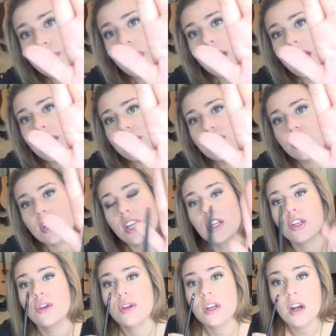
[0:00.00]
brush.
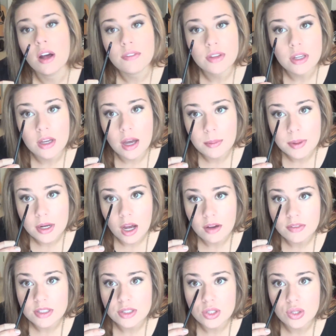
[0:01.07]
And you could
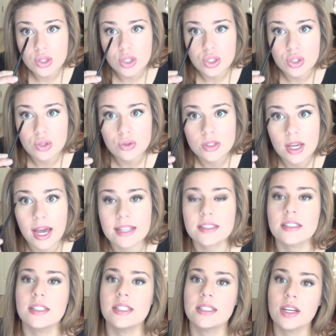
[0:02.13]
obviously you could use it as
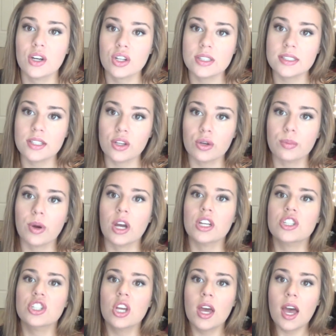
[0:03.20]
a detail concealer
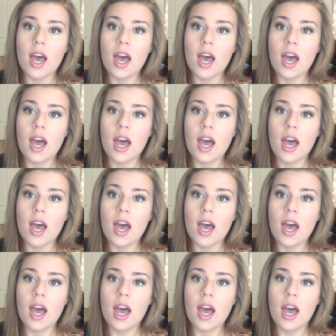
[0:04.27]
brush,